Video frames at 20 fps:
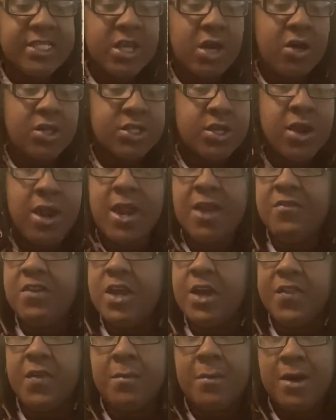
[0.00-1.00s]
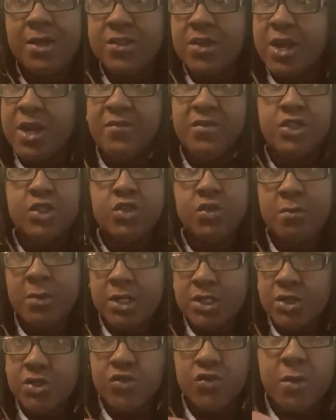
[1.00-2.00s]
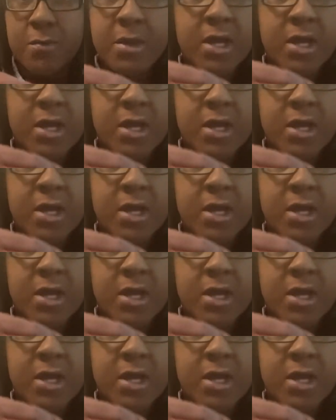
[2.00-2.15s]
tells her every other month or every two months or three